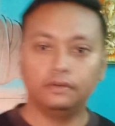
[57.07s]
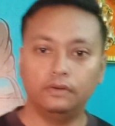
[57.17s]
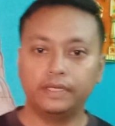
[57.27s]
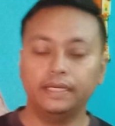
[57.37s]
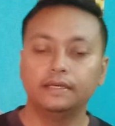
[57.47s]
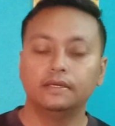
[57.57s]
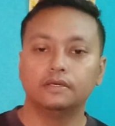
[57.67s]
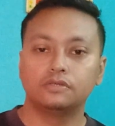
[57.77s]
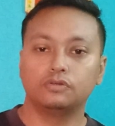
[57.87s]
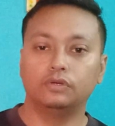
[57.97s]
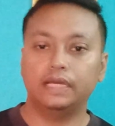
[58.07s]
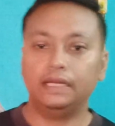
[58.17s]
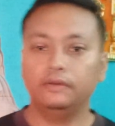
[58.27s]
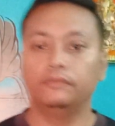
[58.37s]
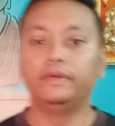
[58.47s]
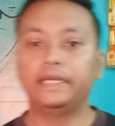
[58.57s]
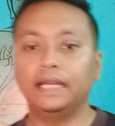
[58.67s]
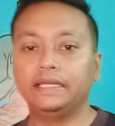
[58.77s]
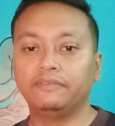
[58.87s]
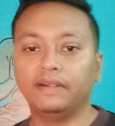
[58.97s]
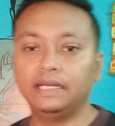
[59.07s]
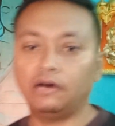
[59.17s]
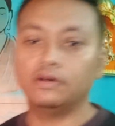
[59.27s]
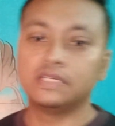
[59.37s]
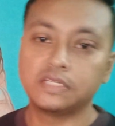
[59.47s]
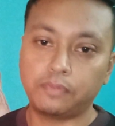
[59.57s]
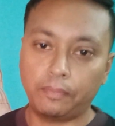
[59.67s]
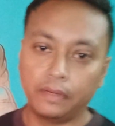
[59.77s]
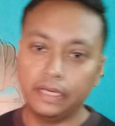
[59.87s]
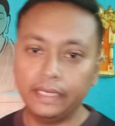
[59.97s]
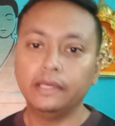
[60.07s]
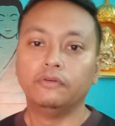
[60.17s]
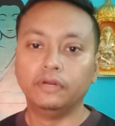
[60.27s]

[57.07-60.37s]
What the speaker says: Okay, so that we can defend ourselves properly,